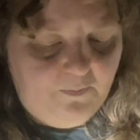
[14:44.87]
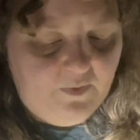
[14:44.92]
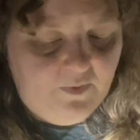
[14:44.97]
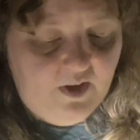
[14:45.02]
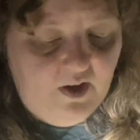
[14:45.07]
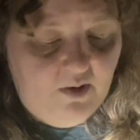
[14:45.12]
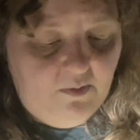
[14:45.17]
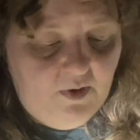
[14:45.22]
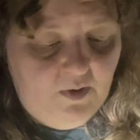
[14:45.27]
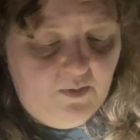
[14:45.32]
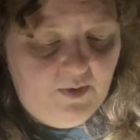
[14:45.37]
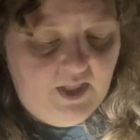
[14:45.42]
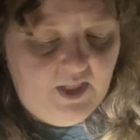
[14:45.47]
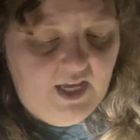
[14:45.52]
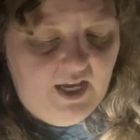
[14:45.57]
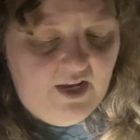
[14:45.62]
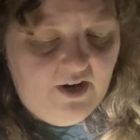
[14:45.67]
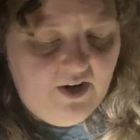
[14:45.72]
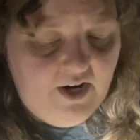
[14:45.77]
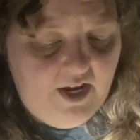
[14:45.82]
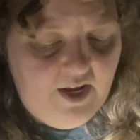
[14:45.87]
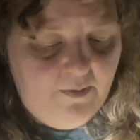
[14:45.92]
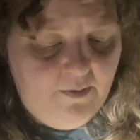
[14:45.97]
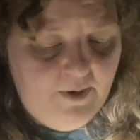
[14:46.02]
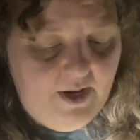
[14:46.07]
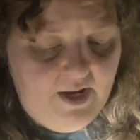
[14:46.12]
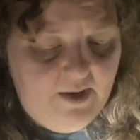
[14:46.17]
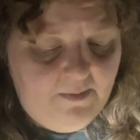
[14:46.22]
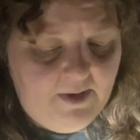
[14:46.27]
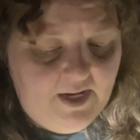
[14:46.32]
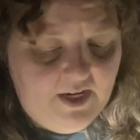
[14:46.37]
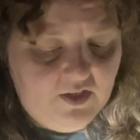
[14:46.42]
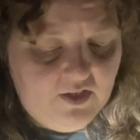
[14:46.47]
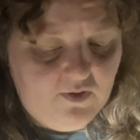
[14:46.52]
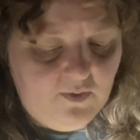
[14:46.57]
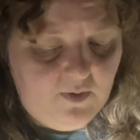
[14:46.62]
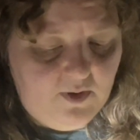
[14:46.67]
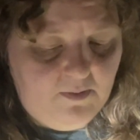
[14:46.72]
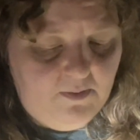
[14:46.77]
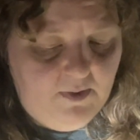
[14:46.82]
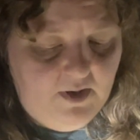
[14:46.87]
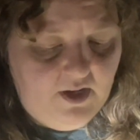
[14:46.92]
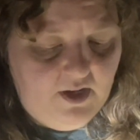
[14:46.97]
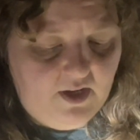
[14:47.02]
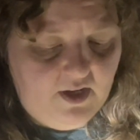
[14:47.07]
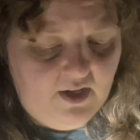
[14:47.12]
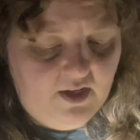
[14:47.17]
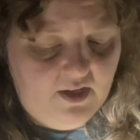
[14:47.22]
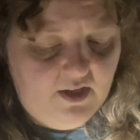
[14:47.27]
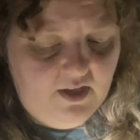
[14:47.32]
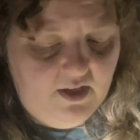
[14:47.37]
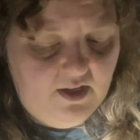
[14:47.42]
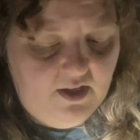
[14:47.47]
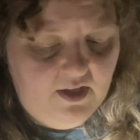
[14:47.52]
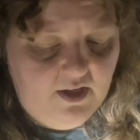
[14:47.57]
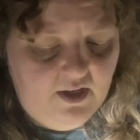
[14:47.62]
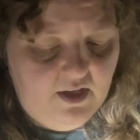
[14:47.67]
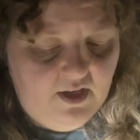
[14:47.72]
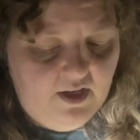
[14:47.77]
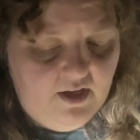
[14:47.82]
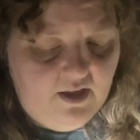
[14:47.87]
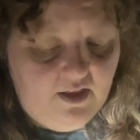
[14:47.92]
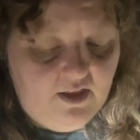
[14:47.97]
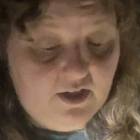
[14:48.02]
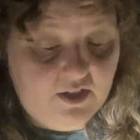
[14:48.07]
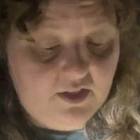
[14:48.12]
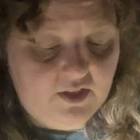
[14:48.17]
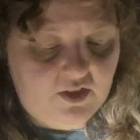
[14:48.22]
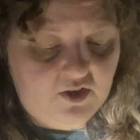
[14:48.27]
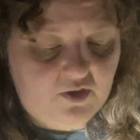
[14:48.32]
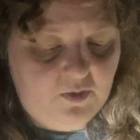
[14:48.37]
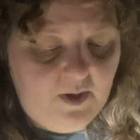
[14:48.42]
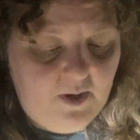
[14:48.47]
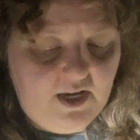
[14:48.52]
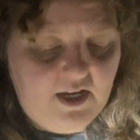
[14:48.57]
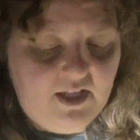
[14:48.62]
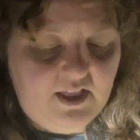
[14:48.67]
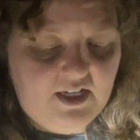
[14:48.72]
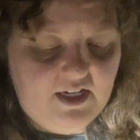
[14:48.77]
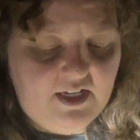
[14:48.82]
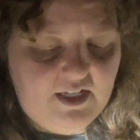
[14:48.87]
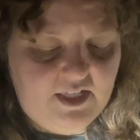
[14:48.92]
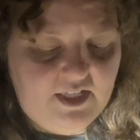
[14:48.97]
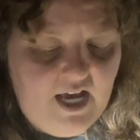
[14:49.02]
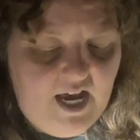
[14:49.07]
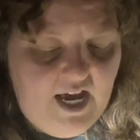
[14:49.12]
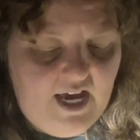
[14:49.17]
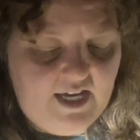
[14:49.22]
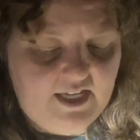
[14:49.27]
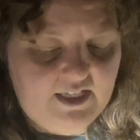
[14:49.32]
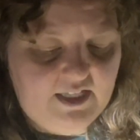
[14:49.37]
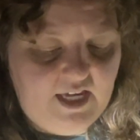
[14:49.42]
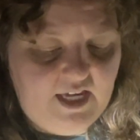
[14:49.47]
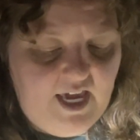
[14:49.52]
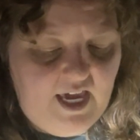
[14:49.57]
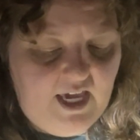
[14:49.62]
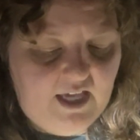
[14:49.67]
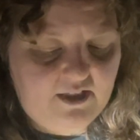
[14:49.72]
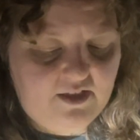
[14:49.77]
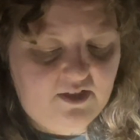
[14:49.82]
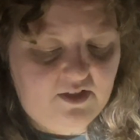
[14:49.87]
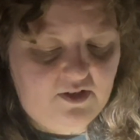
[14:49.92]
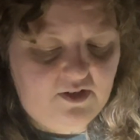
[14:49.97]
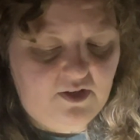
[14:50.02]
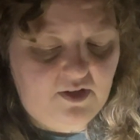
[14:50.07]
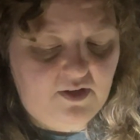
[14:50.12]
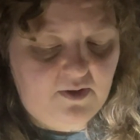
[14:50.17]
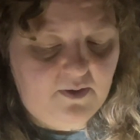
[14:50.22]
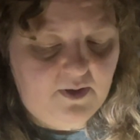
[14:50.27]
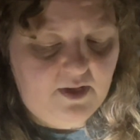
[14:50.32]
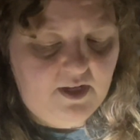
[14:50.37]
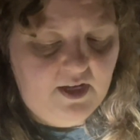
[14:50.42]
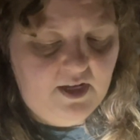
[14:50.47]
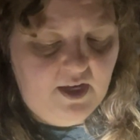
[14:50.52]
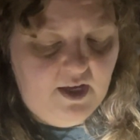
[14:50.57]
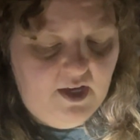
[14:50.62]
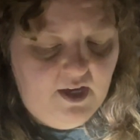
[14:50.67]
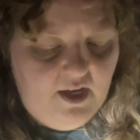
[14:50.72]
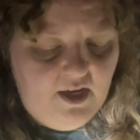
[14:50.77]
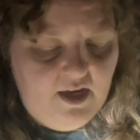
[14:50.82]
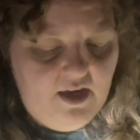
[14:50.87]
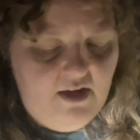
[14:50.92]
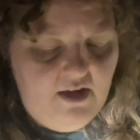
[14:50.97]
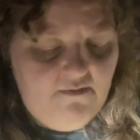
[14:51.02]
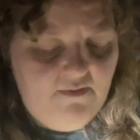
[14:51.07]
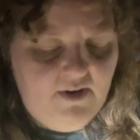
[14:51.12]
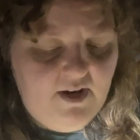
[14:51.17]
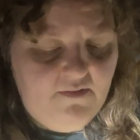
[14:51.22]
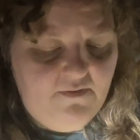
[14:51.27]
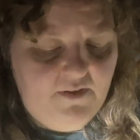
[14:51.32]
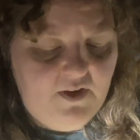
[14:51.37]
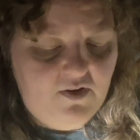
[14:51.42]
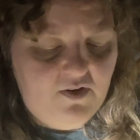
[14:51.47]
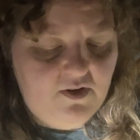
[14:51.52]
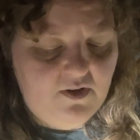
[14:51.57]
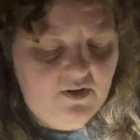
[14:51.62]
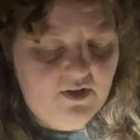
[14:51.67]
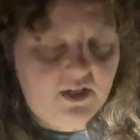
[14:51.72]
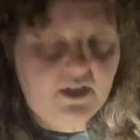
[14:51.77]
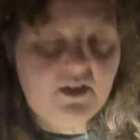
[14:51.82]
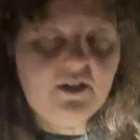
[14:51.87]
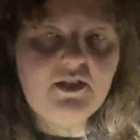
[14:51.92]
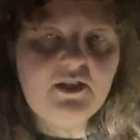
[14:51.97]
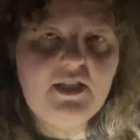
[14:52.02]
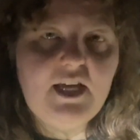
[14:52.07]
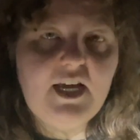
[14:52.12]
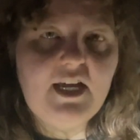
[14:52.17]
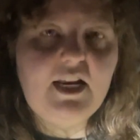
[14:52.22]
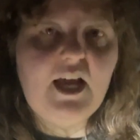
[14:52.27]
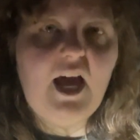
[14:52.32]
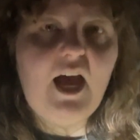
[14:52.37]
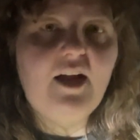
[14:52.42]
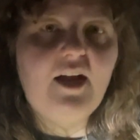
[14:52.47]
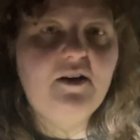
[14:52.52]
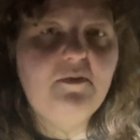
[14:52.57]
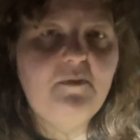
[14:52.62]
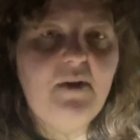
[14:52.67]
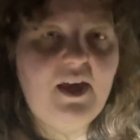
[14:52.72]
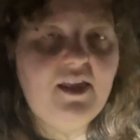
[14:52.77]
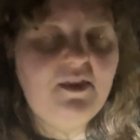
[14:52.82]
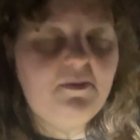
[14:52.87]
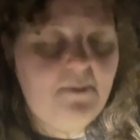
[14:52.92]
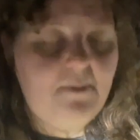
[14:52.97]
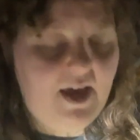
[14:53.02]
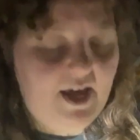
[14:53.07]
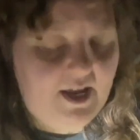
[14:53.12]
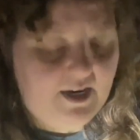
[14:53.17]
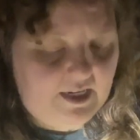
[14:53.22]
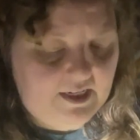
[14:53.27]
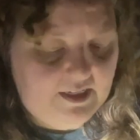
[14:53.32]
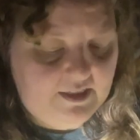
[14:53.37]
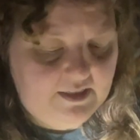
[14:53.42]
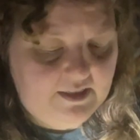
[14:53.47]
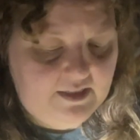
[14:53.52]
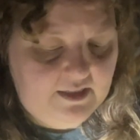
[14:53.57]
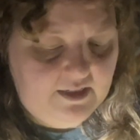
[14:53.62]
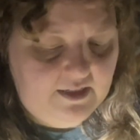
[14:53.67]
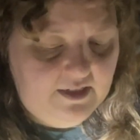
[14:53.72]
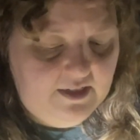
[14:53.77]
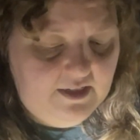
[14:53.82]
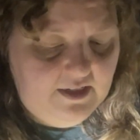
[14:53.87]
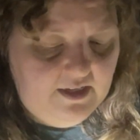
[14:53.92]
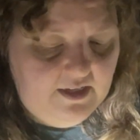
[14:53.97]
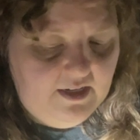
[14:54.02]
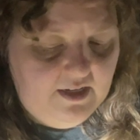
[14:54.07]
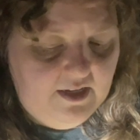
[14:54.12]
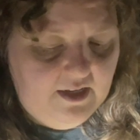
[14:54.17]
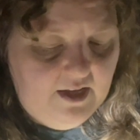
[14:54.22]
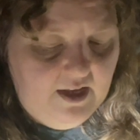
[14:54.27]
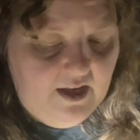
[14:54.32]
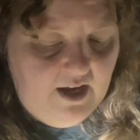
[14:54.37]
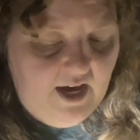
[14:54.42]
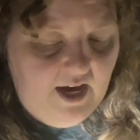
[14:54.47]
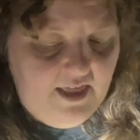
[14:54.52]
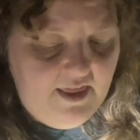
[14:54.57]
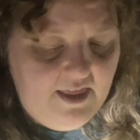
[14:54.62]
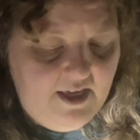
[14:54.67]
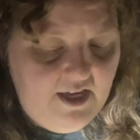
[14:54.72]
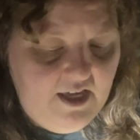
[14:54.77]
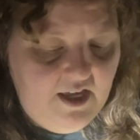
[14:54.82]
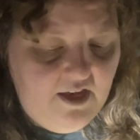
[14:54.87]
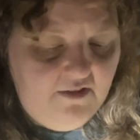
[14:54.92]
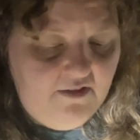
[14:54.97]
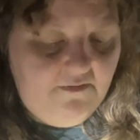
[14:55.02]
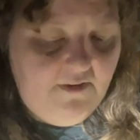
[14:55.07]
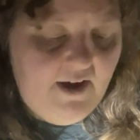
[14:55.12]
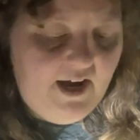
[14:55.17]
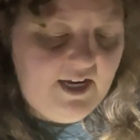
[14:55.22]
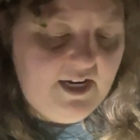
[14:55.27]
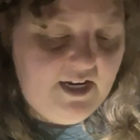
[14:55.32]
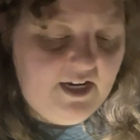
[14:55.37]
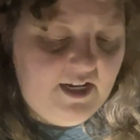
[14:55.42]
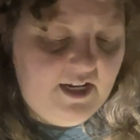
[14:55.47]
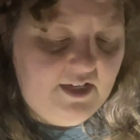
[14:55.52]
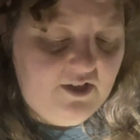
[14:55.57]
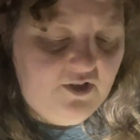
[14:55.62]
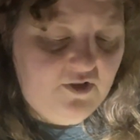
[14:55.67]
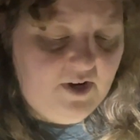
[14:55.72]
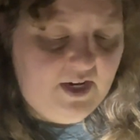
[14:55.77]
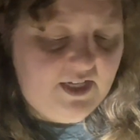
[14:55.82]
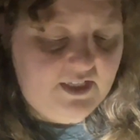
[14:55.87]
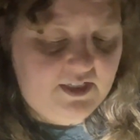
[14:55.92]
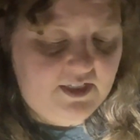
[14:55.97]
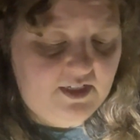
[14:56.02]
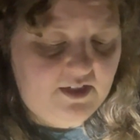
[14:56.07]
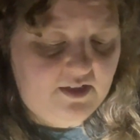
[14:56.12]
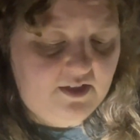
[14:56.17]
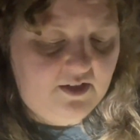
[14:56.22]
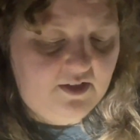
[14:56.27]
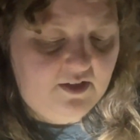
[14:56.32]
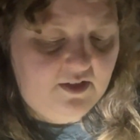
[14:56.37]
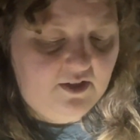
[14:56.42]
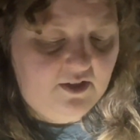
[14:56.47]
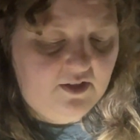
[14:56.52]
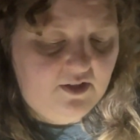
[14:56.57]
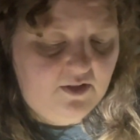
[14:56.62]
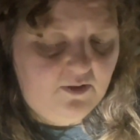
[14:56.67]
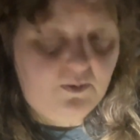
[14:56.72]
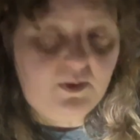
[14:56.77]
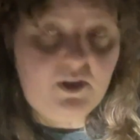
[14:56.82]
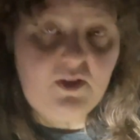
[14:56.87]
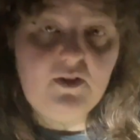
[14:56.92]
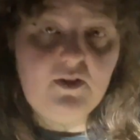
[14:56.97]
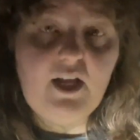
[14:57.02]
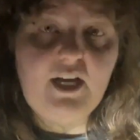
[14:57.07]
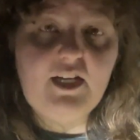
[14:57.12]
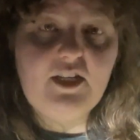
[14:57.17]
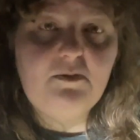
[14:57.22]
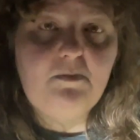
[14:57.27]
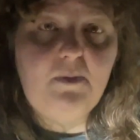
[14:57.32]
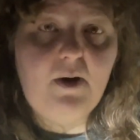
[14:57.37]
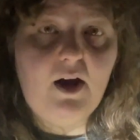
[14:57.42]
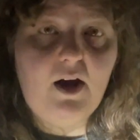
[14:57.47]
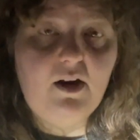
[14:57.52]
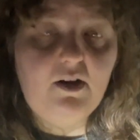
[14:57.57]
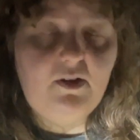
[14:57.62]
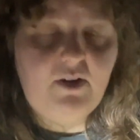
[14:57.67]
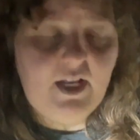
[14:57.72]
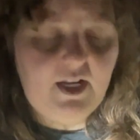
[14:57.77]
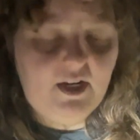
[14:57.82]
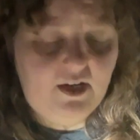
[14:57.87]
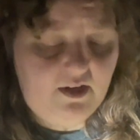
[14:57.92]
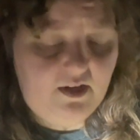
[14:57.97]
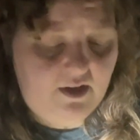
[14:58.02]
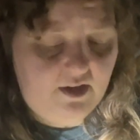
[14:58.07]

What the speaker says: A moment later, he reappears with a book. There's a twinkle in his eye as he hands it to you. "Even if you don't understand higher mathematics, I think you'll find it interesting. Would you like to borrow it?"